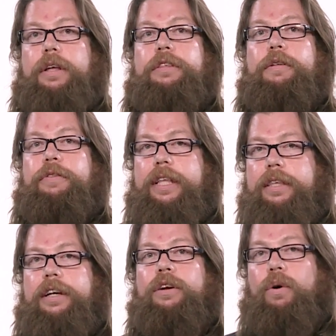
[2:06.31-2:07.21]
so
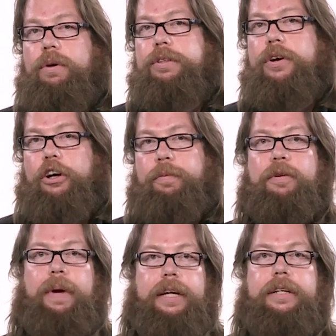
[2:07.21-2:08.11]
this can also help
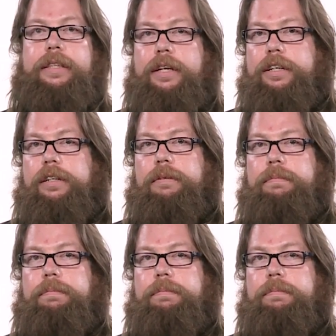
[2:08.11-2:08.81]
you make a decision.